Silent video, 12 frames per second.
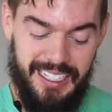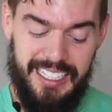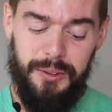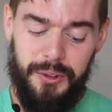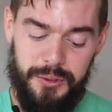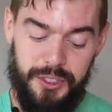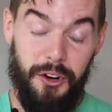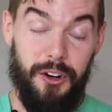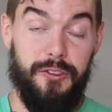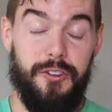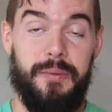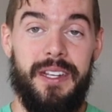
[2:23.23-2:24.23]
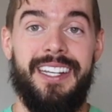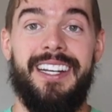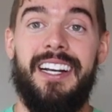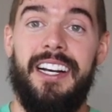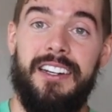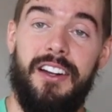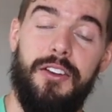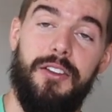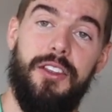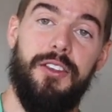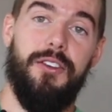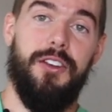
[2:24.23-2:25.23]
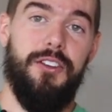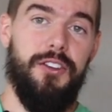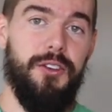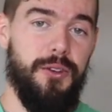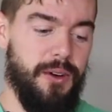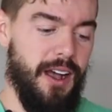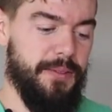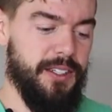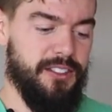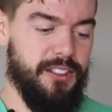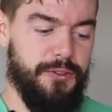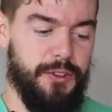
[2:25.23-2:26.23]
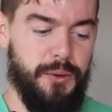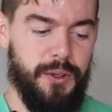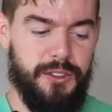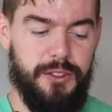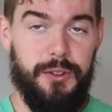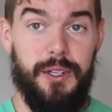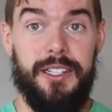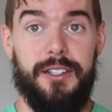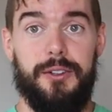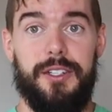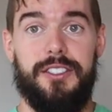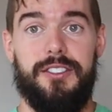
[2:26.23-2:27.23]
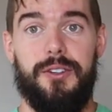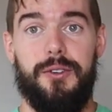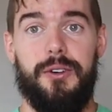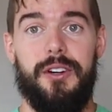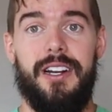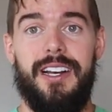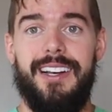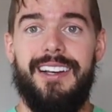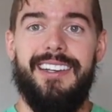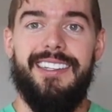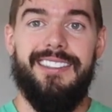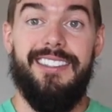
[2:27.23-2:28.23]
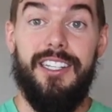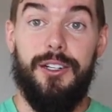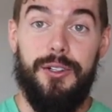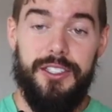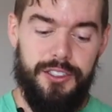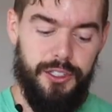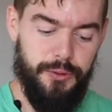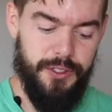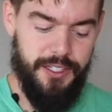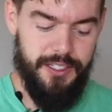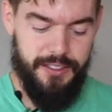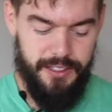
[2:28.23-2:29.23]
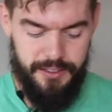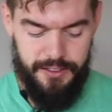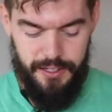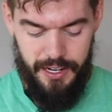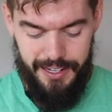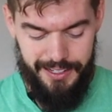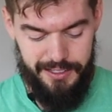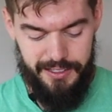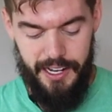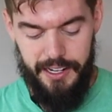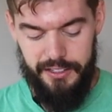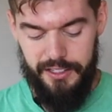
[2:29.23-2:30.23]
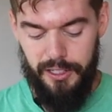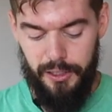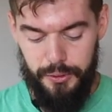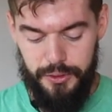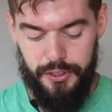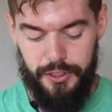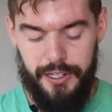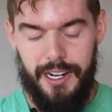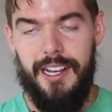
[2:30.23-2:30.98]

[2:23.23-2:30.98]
That one was hard for me. Another thing you can do, obviously, if you want to increase or decrease your resistance, stand closer